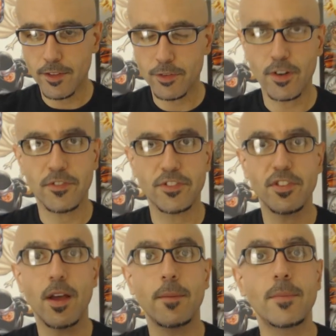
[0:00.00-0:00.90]
sort of
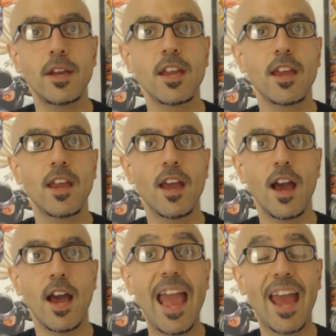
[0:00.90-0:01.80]
sub
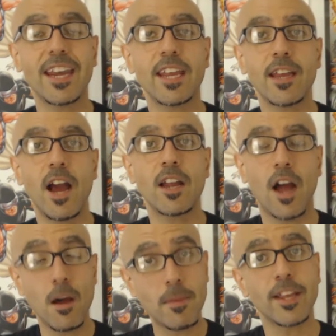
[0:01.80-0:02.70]
heading
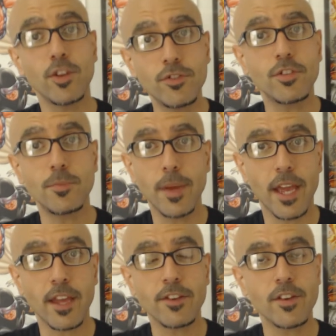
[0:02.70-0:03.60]
on my YouTube
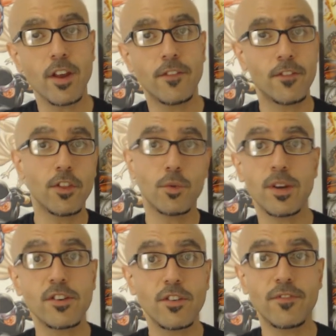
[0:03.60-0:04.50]
page for the
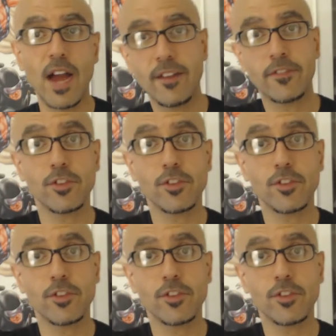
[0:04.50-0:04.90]
original five.